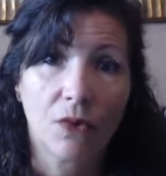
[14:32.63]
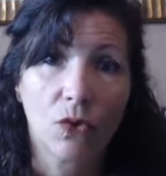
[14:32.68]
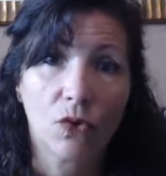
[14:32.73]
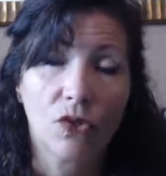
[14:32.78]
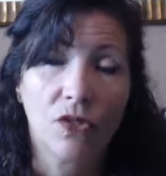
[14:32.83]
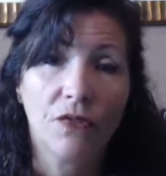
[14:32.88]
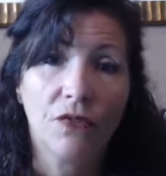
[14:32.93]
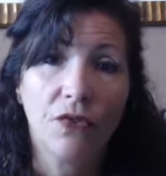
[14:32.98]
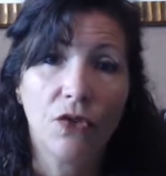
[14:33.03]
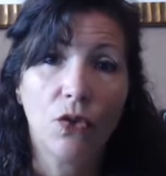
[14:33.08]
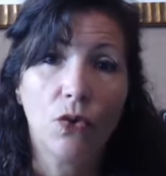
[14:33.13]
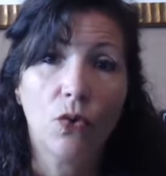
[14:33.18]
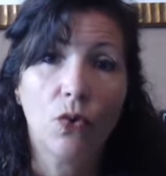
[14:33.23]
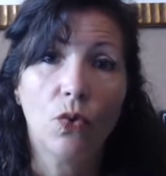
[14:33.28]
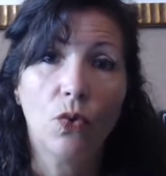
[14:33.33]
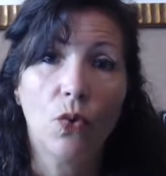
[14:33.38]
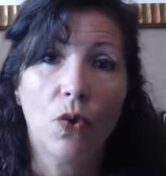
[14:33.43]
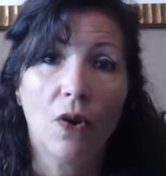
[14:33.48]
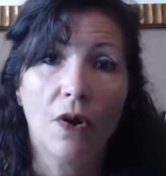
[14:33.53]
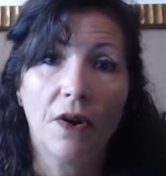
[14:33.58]
Those of you
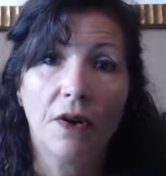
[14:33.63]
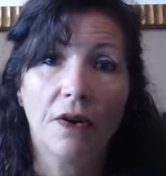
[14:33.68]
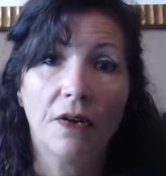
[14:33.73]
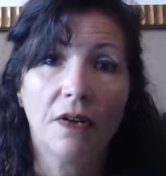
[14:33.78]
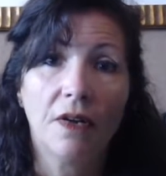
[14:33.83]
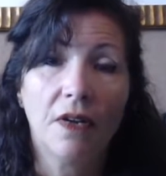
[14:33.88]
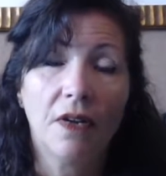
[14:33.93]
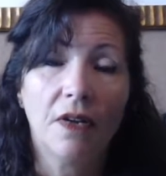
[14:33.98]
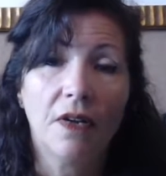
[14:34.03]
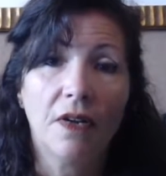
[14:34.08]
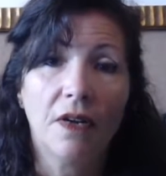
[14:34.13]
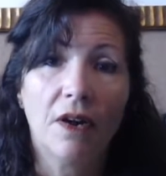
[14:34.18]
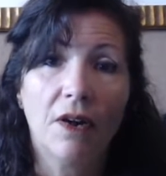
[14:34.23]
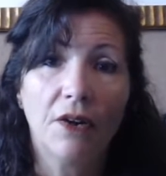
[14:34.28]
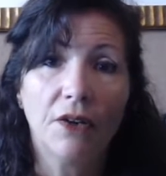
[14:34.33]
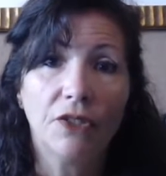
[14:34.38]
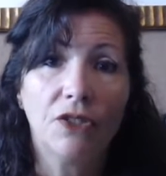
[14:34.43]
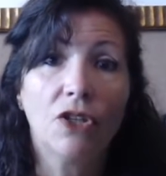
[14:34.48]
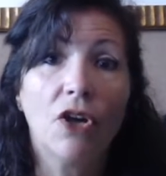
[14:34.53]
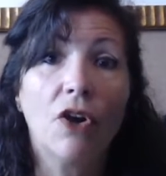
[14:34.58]
who are
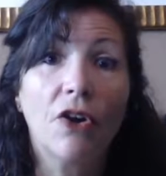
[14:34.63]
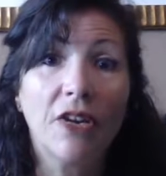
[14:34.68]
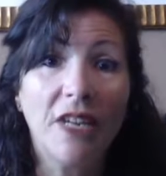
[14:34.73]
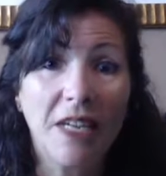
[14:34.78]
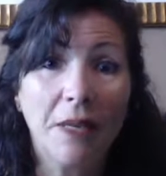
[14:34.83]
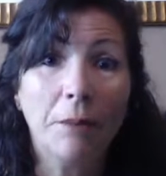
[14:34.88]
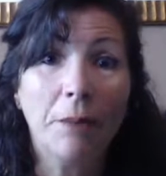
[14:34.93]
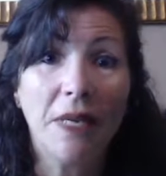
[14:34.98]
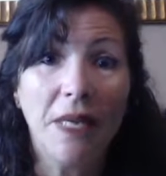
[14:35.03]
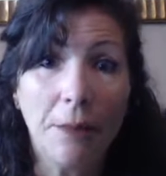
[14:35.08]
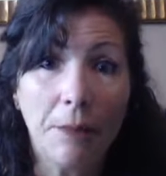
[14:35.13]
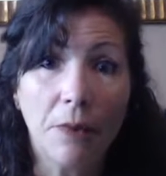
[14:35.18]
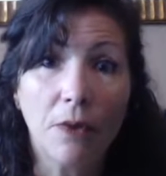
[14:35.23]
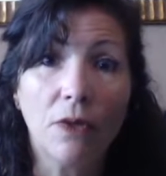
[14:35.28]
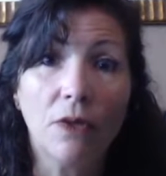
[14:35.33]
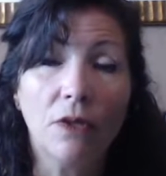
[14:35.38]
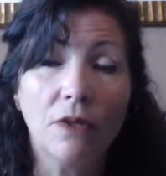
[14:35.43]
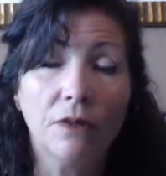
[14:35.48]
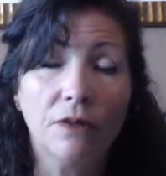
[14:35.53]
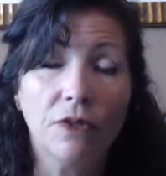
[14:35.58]
target
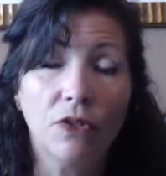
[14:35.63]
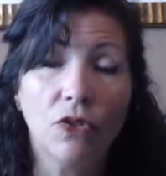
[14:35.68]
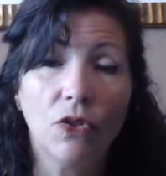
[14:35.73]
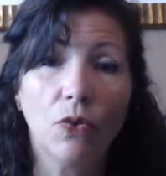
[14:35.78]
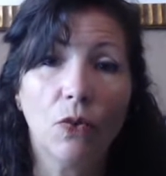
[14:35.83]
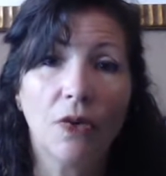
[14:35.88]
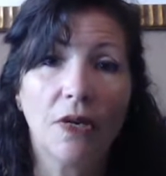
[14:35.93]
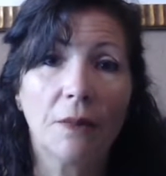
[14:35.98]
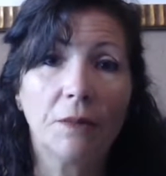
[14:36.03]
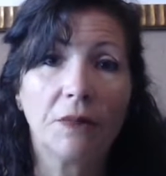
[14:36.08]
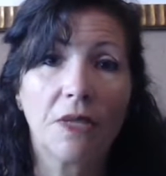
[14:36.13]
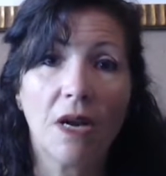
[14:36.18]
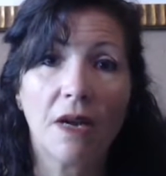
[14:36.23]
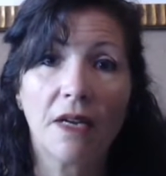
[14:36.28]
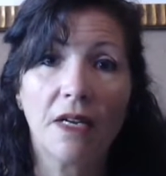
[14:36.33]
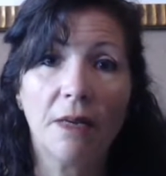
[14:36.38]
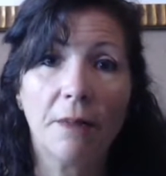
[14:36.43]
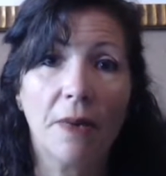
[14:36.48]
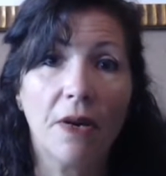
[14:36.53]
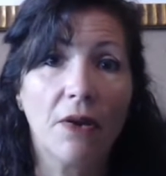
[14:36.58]
people, you know what I'm
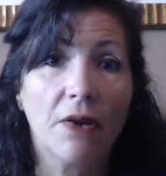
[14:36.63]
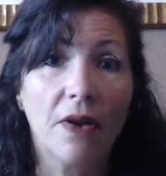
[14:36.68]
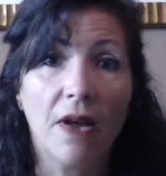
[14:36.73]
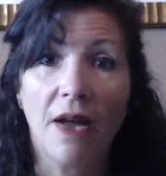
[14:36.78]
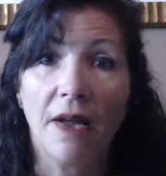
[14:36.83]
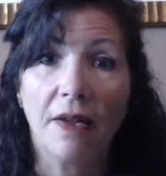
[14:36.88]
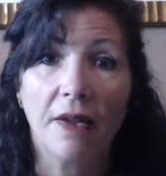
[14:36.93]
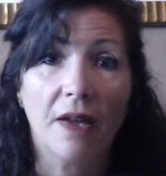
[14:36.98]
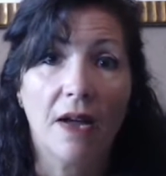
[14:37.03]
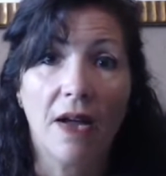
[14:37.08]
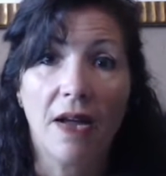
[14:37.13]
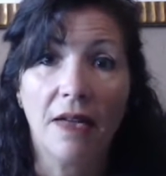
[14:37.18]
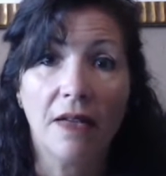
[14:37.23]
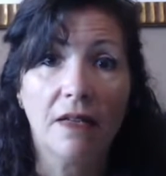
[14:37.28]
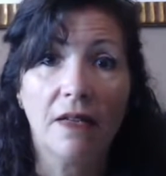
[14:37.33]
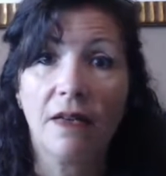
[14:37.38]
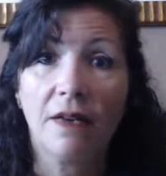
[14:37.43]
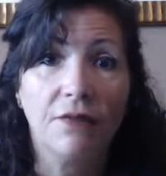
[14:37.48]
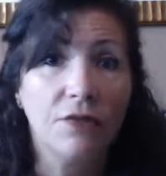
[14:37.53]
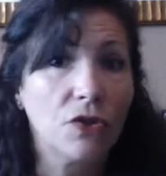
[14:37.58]
talking about. I
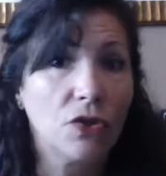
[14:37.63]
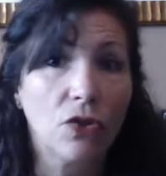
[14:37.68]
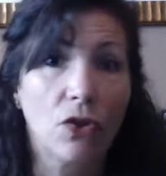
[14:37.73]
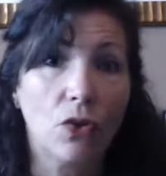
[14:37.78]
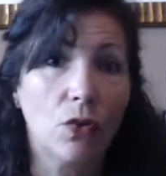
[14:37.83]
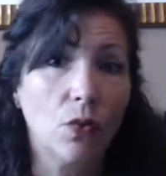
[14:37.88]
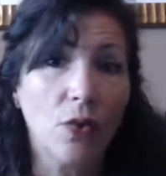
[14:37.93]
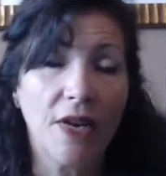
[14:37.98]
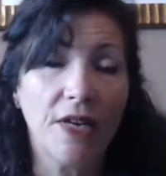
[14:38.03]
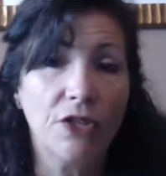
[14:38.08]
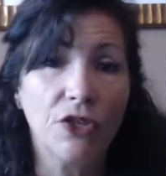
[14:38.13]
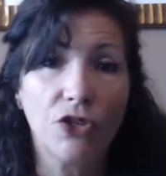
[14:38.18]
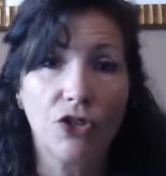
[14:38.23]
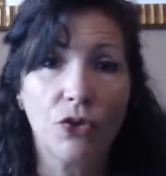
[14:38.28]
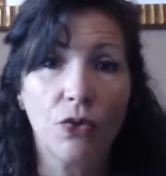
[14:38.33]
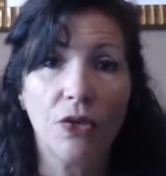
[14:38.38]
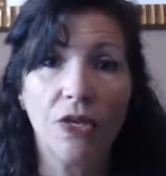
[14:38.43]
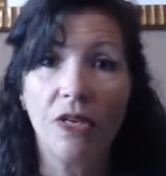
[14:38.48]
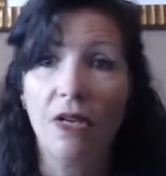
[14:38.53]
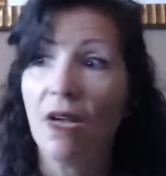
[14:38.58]
love to go range
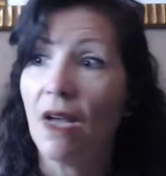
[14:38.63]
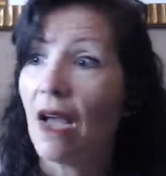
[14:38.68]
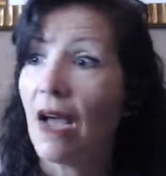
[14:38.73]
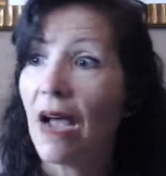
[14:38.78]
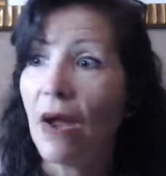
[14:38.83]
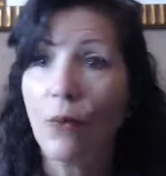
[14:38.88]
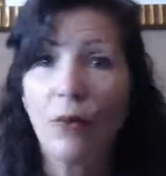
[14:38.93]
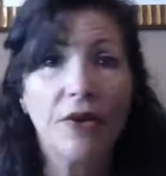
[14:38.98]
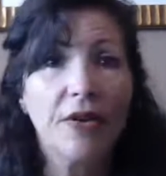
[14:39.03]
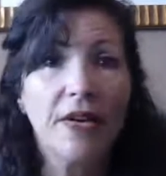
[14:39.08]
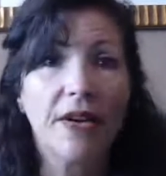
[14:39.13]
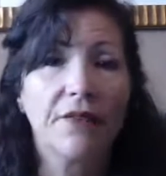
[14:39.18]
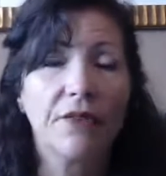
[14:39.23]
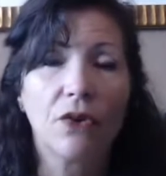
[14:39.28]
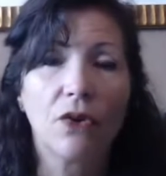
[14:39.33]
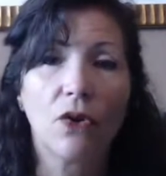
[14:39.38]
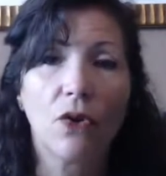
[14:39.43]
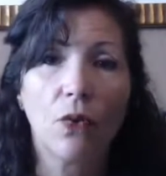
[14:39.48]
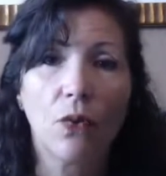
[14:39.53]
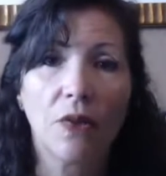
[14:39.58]
shooting. I would
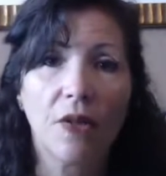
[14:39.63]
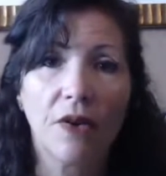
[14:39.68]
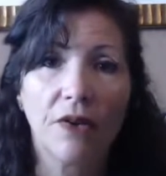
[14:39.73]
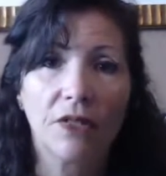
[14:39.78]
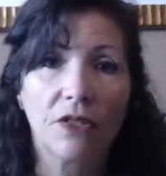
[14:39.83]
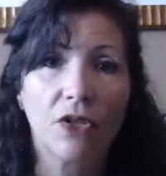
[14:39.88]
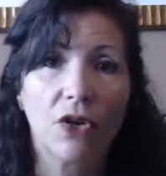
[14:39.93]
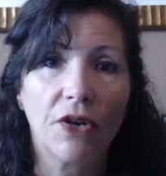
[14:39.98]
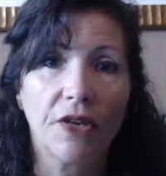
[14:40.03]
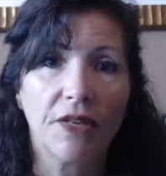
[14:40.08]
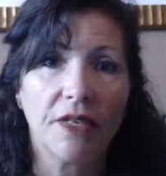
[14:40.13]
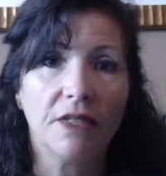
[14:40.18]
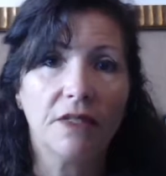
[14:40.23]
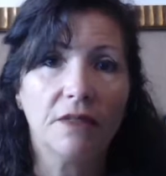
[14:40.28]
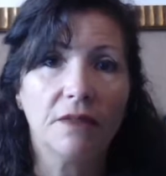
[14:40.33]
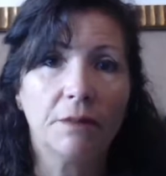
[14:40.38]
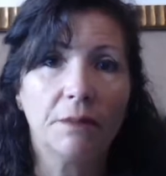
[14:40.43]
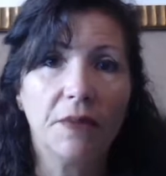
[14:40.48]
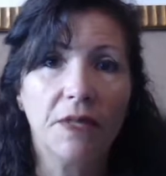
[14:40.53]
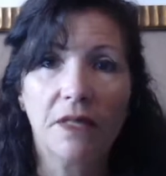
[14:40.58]
never go without a target,
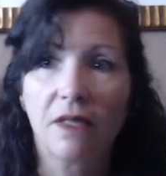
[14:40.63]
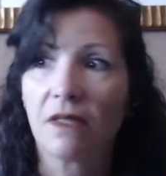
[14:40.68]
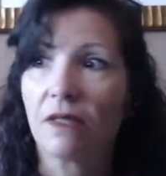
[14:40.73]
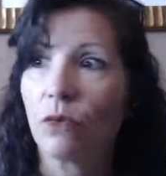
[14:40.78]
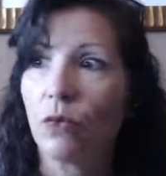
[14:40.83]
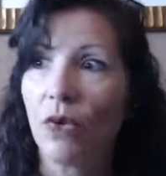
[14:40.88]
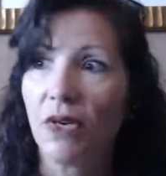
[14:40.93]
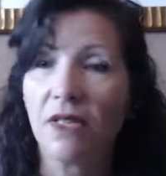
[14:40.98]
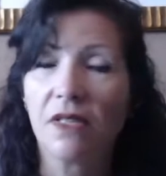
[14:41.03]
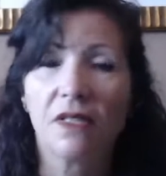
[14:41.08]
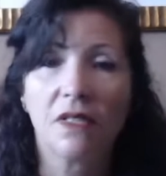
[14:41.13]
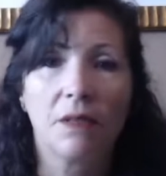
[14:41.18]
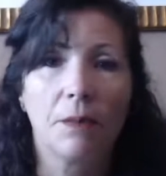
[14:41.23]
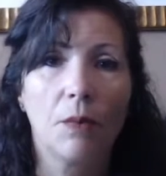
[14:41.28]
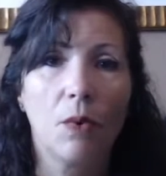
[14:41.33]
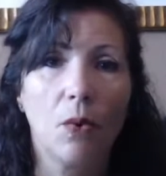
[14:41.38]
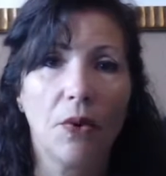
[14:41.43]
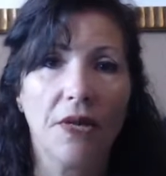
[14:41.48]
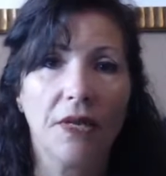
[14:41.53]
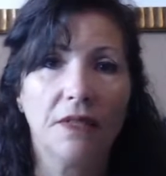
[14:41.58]
because what is
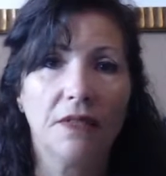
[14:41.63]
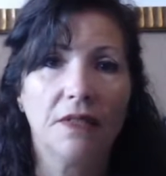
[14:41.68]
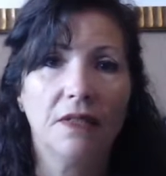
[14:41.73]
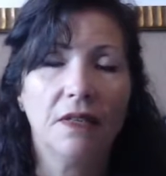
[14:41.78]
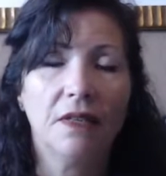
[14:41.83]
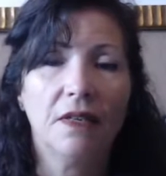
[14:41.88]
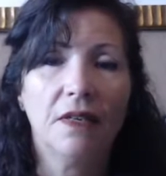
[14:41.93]
the point?